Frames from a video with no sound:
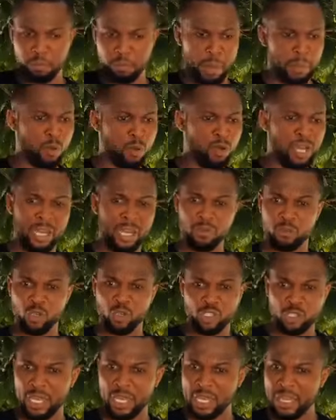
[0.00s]
Papa, what kind of
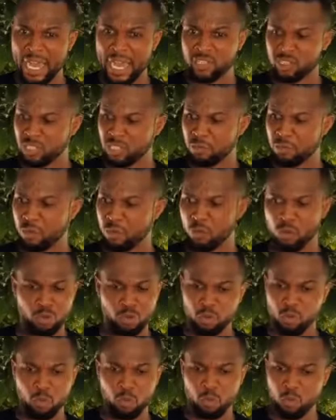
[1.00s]
question are you asking me?
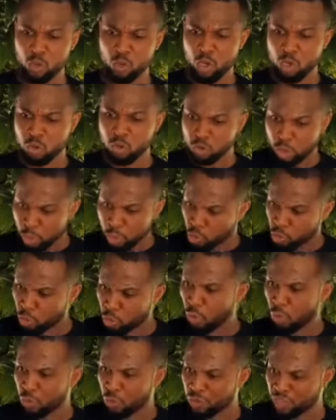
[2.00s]
Don't you
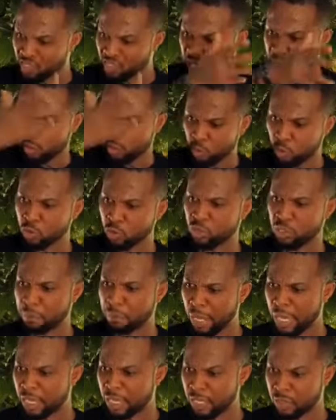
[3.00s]
know who deserves to go to the
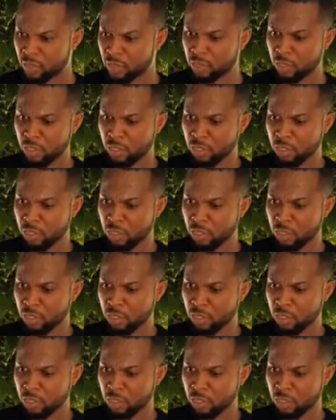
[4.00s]
palace?